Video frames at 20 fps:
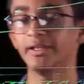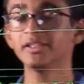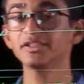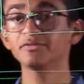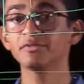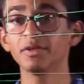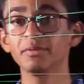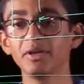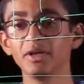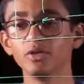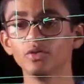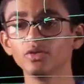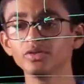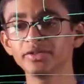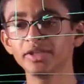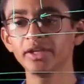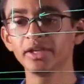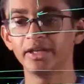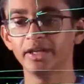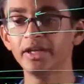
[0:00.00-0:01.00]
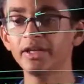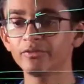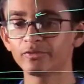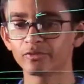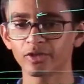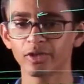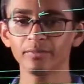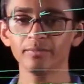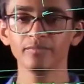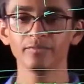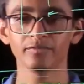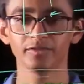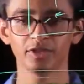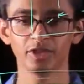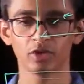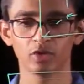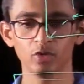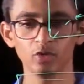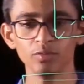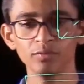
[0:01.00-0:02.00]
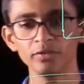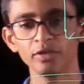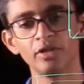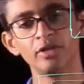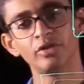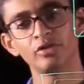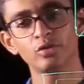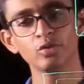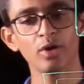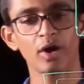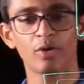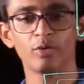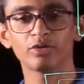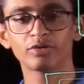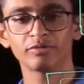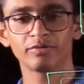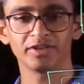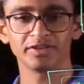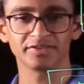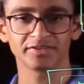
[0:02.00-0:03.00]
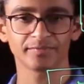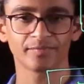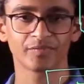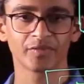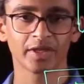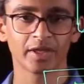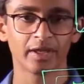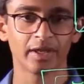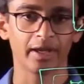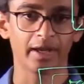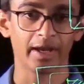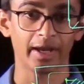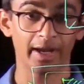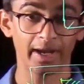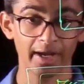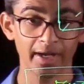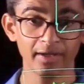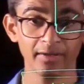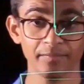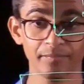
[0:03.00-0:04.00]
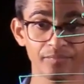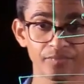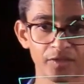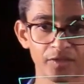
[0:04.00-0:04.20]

hence we'll be losing heat from the room to outwards. And